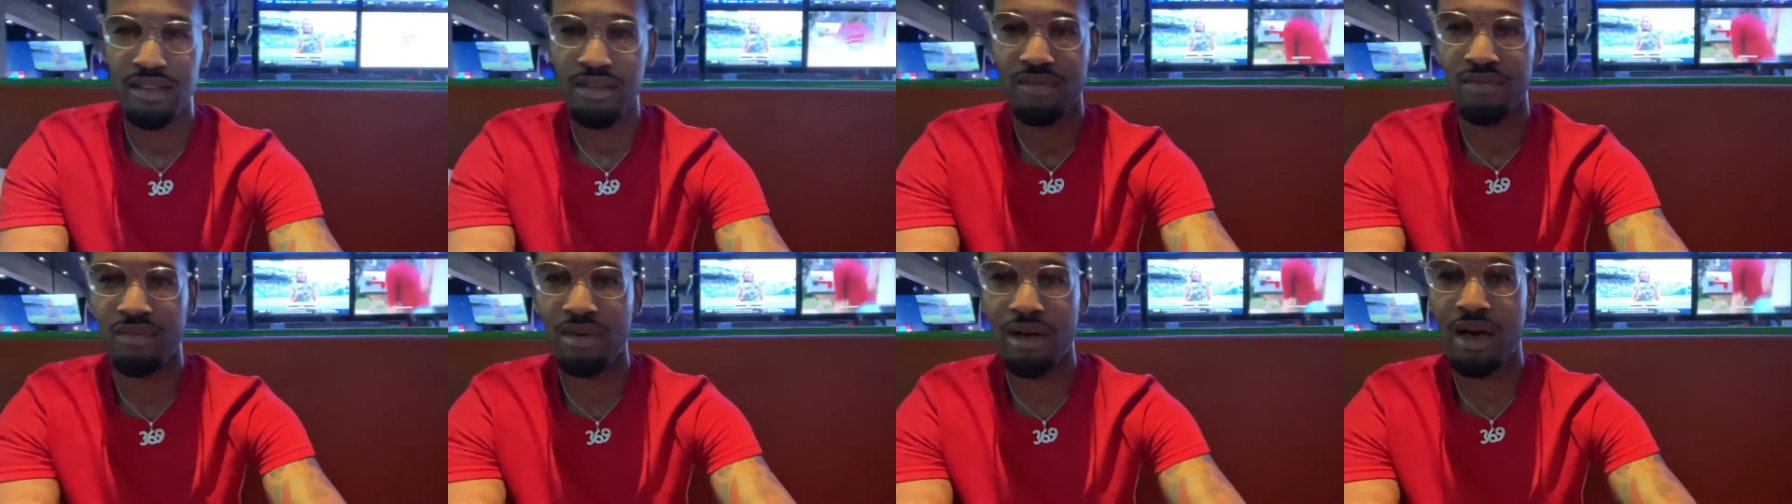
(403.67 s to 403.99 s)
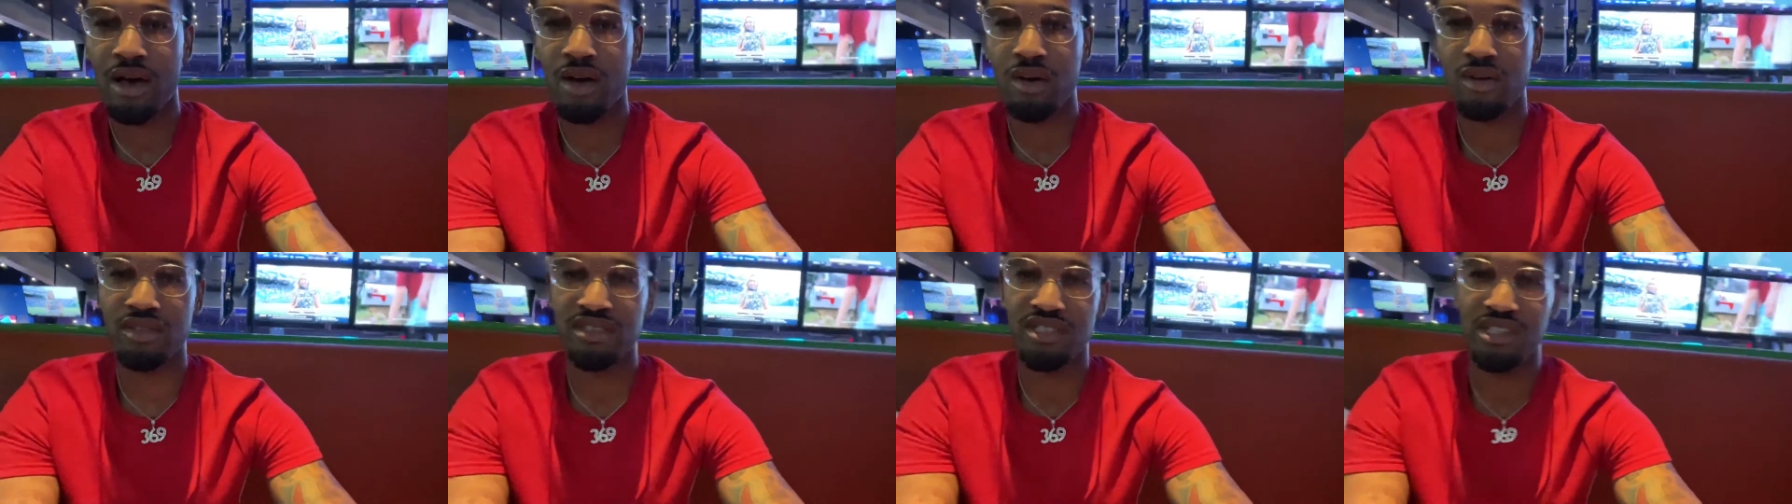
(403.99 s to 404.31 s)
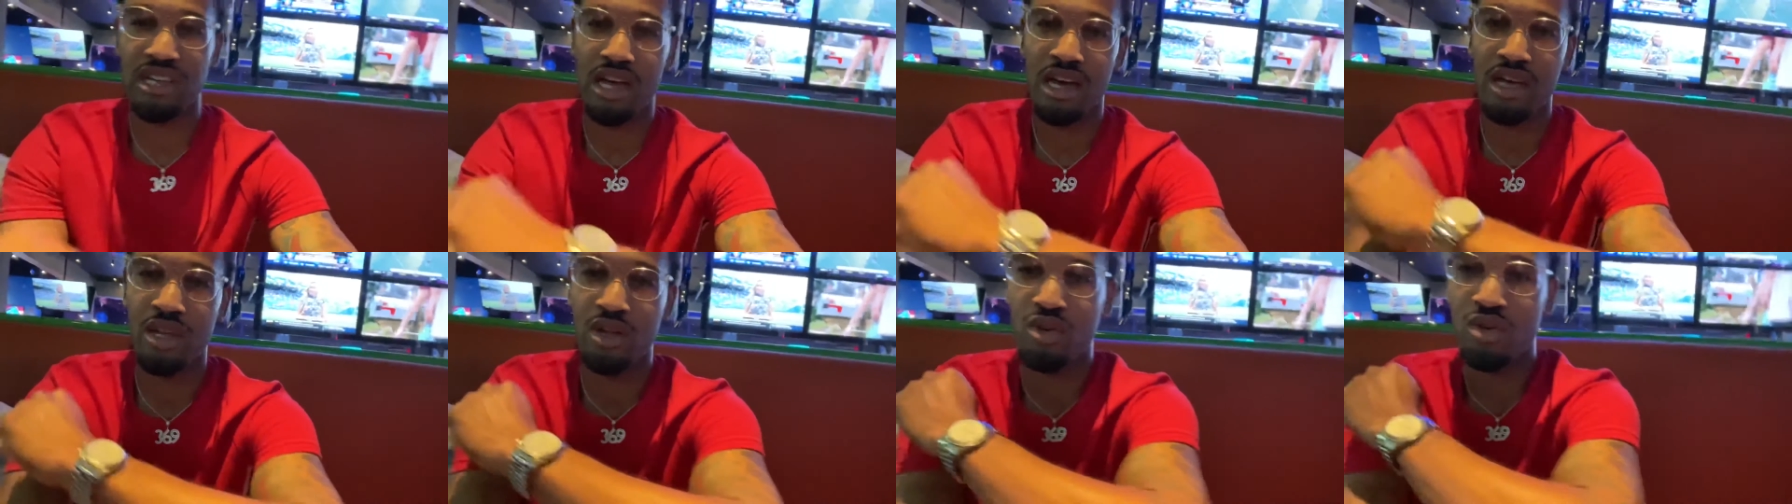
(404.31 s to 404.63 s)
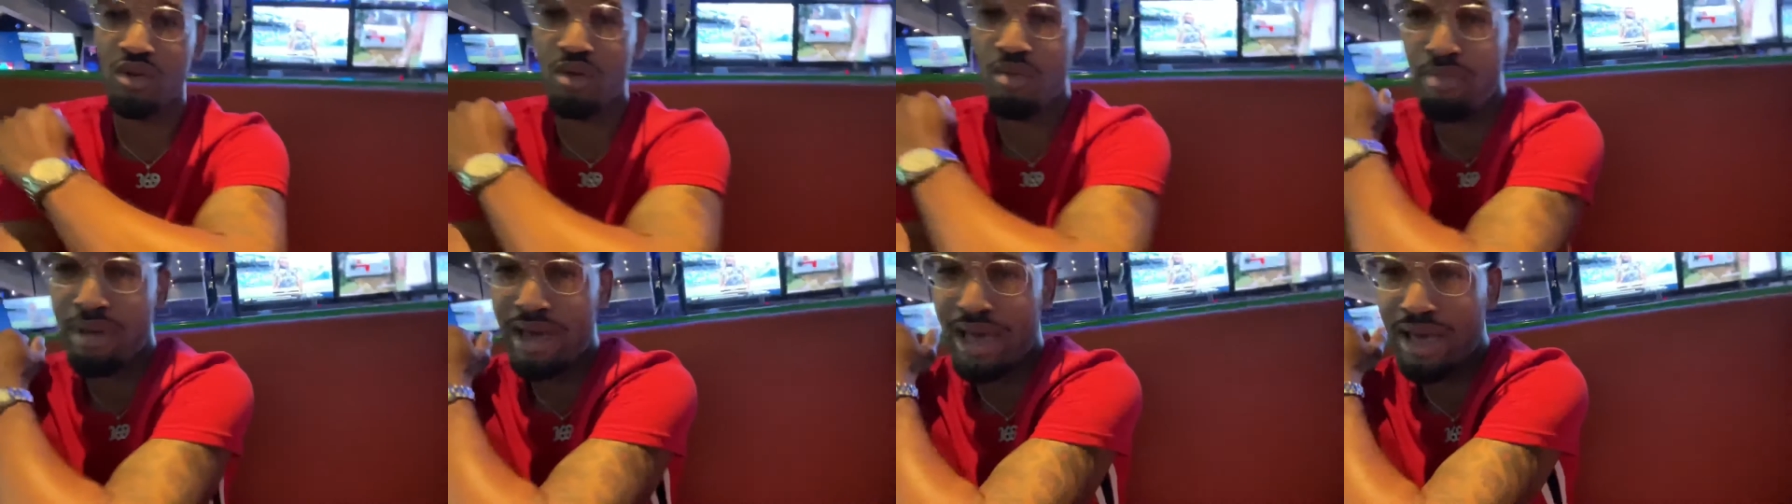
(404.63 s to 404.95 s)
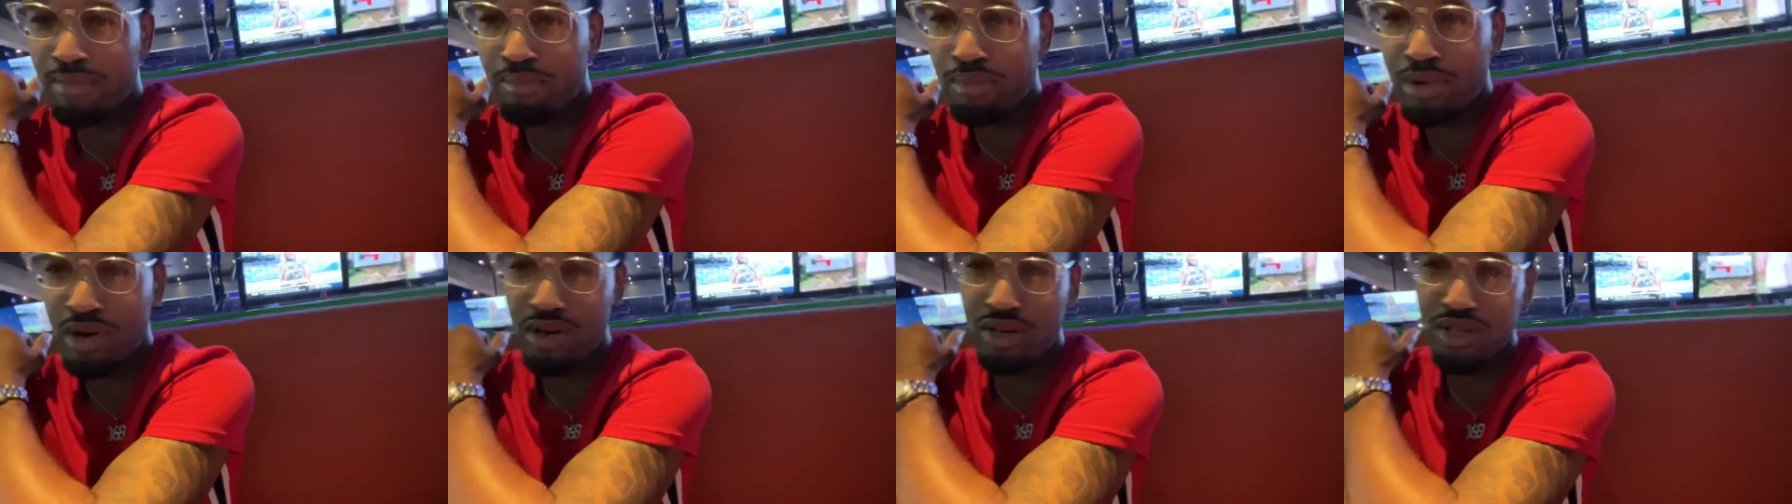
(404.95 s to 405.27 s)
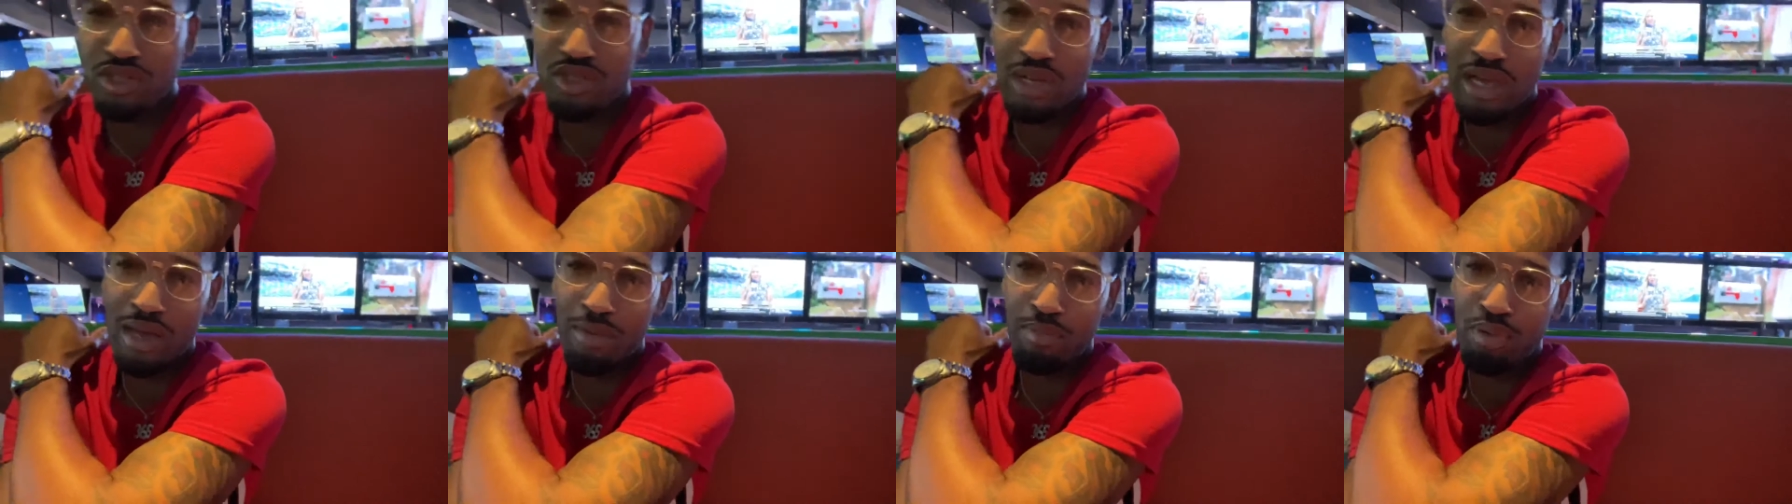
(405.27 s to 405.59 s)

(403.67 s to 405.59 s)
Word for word: Falcons, y'all on the back burner, so I